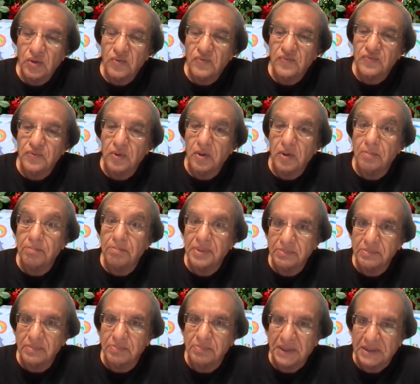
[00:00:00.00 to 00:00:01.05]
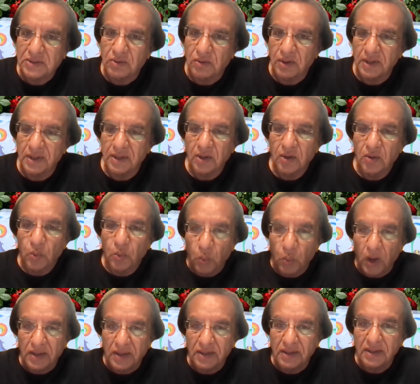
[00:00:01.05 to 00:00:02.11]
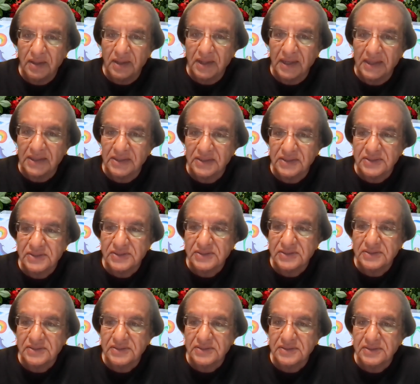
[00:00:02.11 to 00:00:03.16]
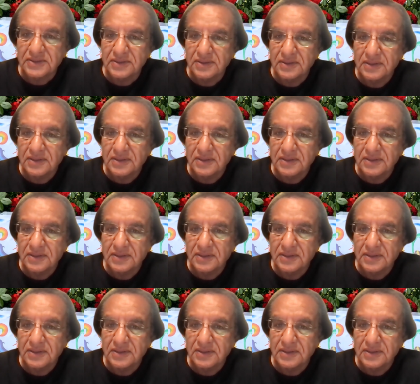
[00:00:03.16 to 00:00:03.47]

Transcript: from Bitcoin. One, it is